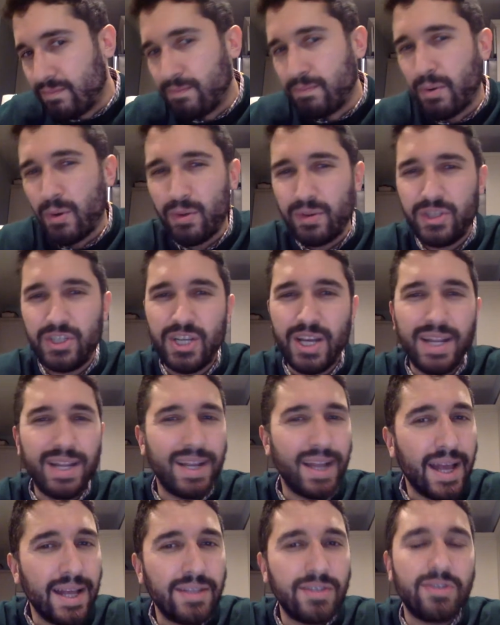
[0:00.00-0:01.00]
both
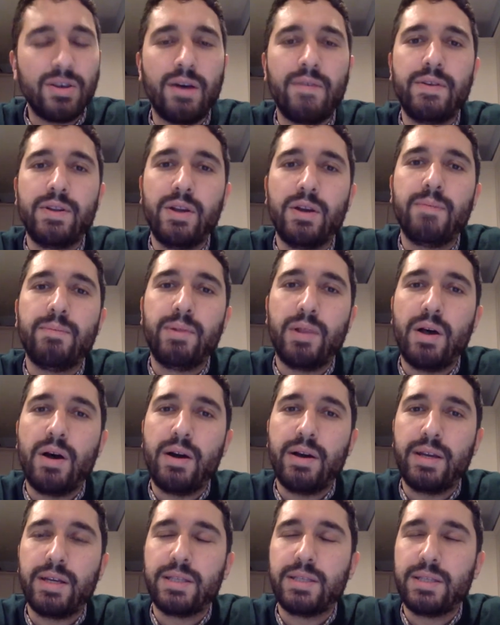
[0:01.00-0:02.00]
Chenin and Sauvignon
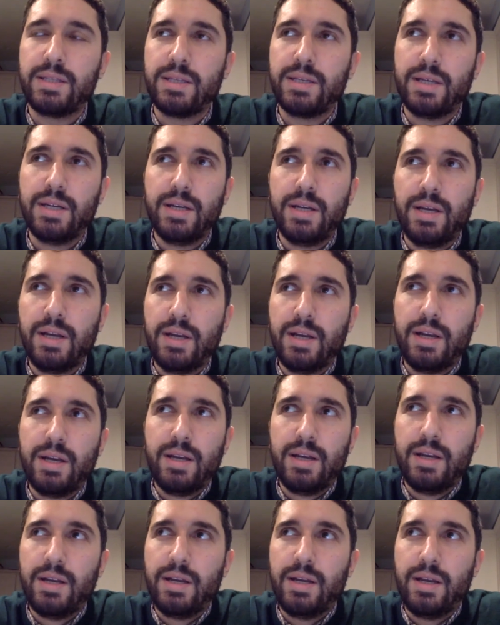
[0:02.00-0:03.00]
Blanc.
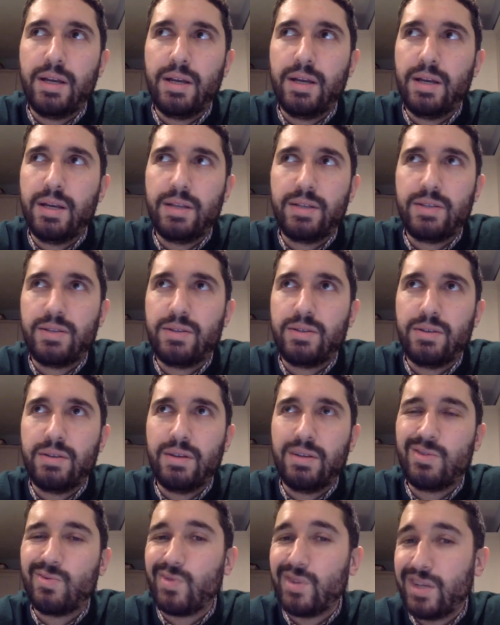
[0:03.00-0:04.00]

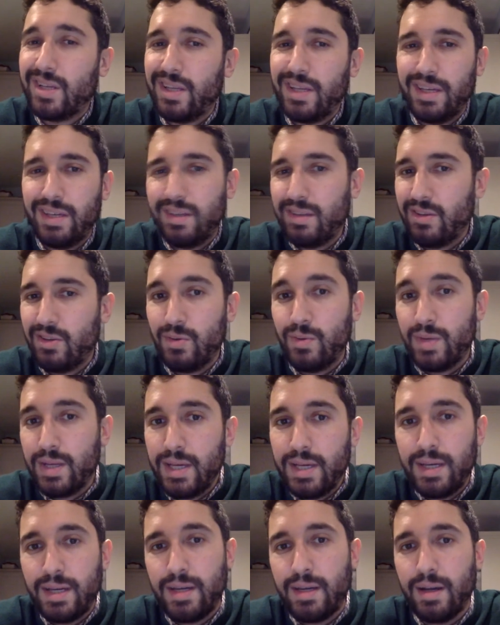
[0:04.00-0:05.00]
It's really
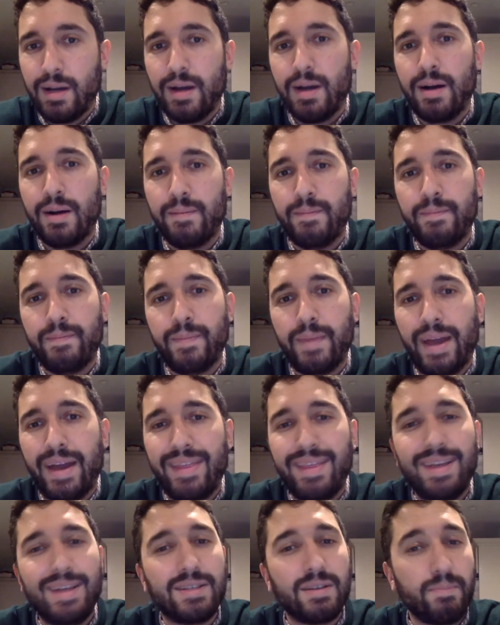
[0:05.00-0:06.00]
unique. I
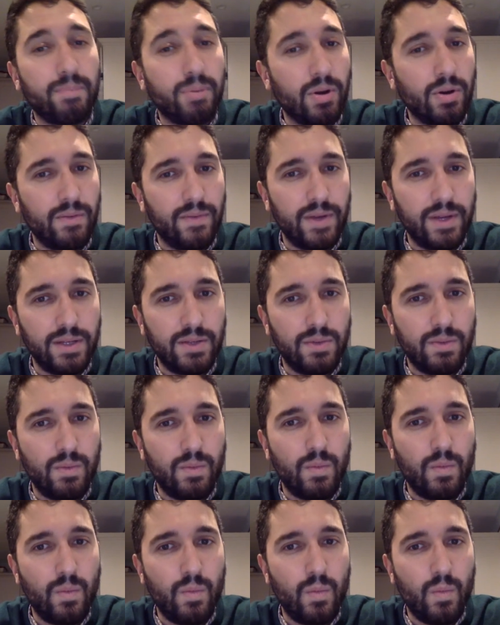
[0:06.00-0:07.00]
think it's a perfect
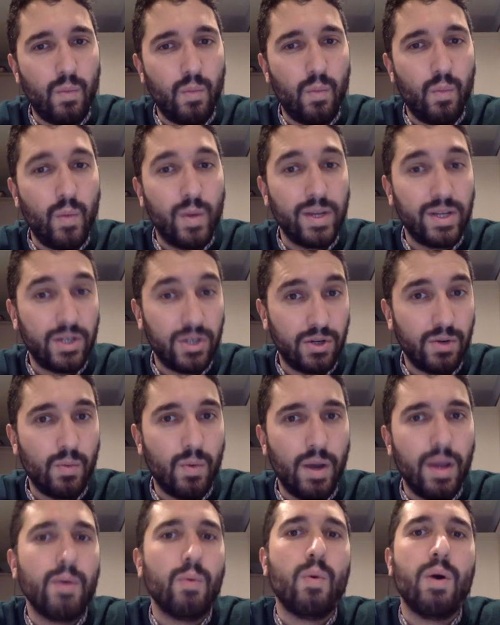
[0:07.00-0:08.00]
winter
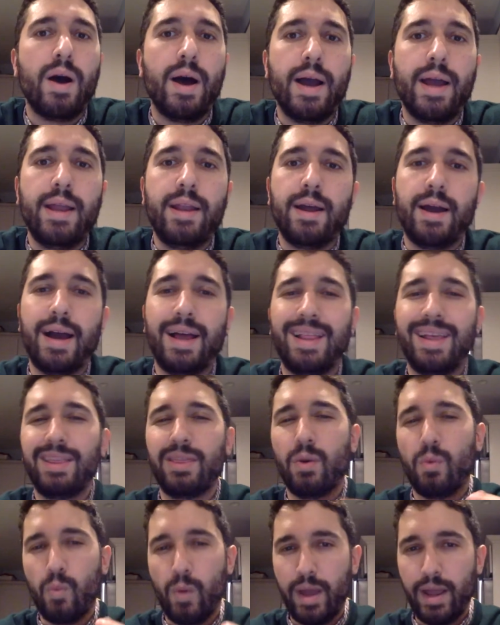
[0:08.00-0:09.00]
white wine. I like
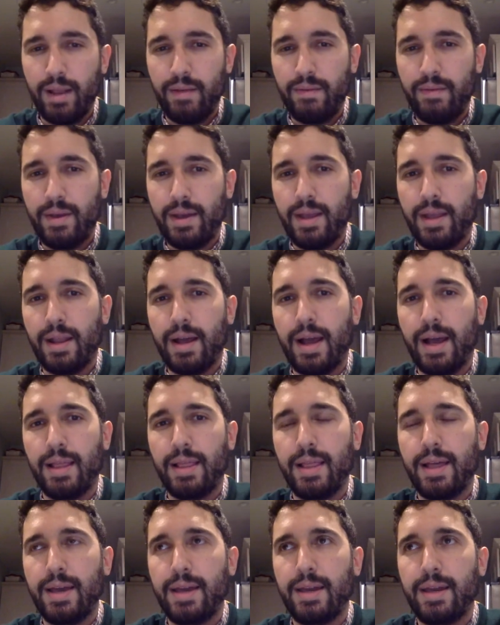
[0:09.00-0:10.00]
the weight of it. I
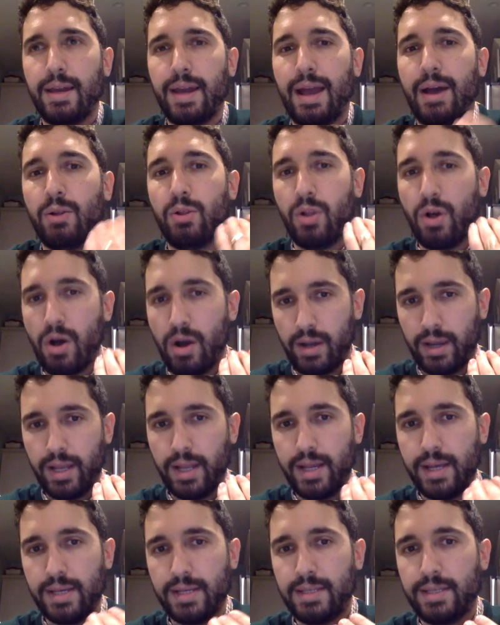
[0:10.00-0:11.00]
like how long it
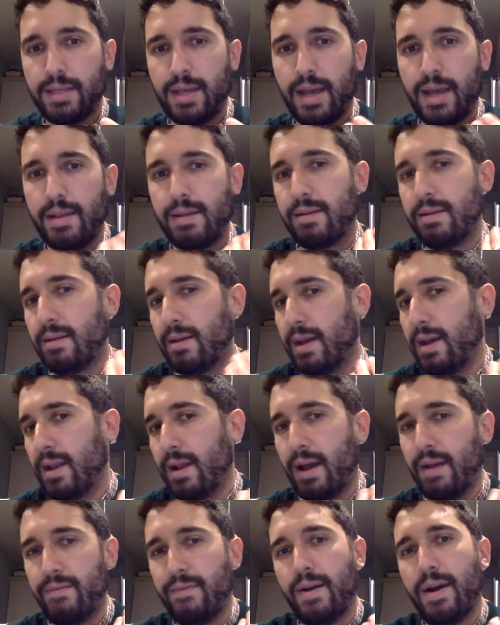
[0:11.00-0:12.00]
is, and
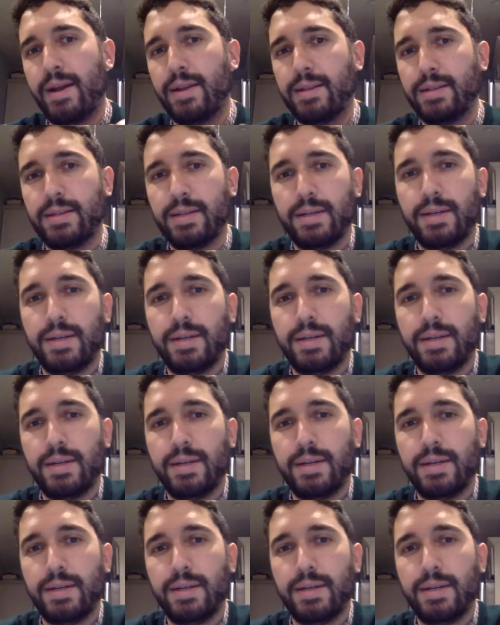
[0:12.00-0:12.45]
I find